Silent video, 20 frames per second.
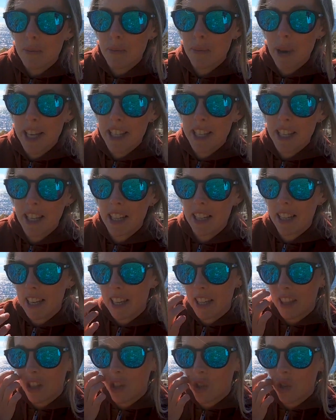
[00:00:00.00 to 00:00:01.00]

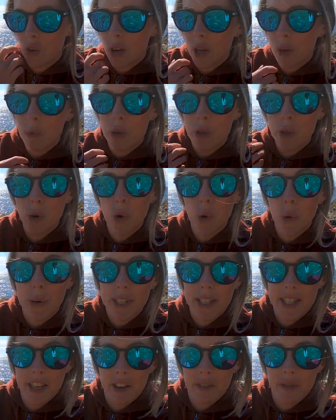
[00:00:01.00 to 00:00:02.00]
basically the tree would
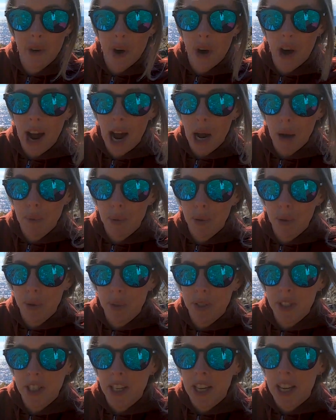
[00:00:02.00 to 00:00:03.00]
always give her
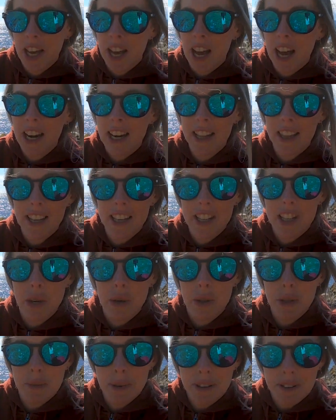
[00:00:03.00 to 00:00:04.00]
apples, and I think she
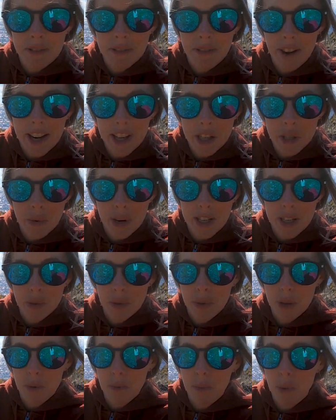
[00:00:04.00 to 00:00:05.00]
was a bit infatuated
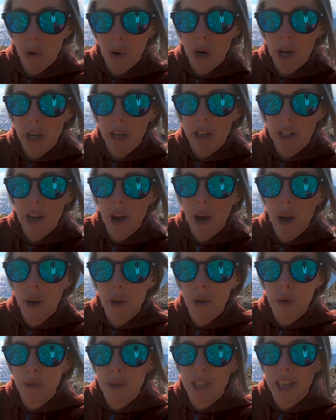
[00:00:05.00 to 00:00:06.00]
with the boy and
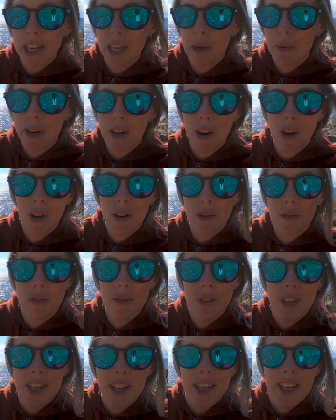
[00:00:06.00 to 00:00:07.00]
hoped he went off
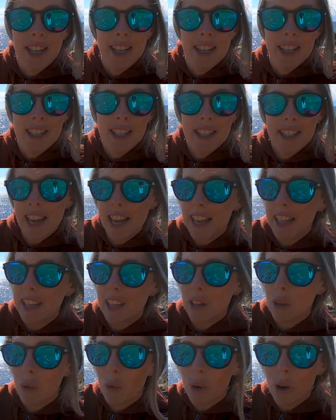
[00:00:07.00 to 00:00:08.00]

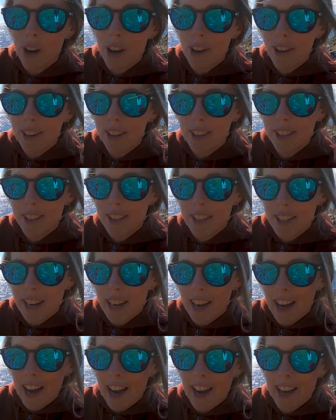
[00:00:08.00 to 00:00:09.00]
sailing the world,
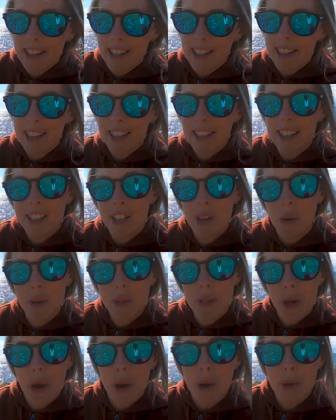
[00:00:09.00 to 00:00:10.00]
and I think she
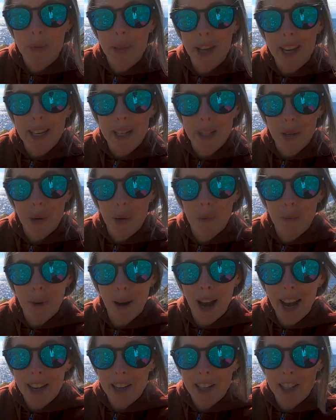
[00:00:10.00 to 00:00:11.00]
always hoped that he'd come
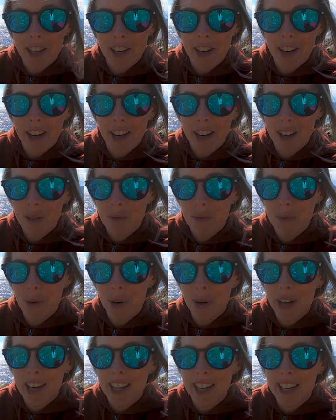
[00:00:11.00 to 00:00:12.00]
back to her,
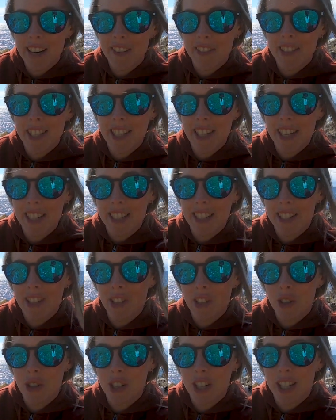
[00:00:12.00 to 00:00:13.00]
but he never did,
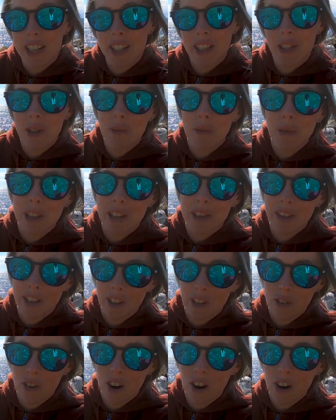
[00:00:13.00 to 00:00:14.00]
so she ended up leaving
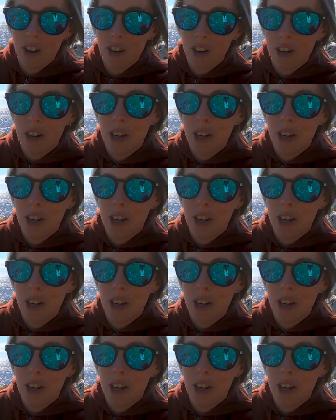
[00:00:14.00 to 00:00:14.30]
the rock,